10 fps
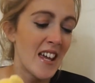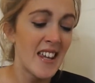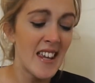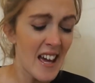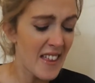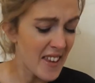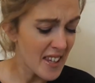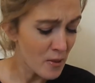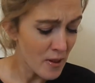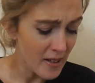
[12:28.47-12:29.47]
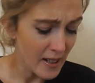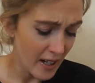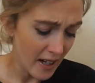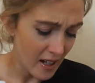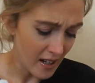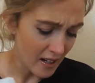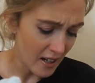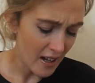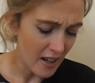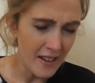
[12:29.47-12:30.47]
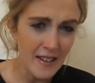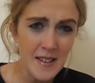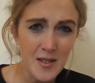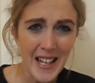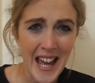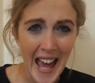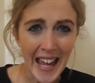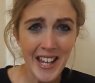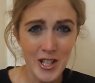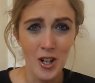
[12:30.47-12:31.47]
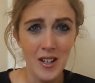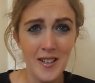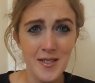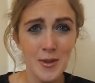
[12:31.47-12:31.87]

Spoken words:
Yeah, and these were only, these were like $8,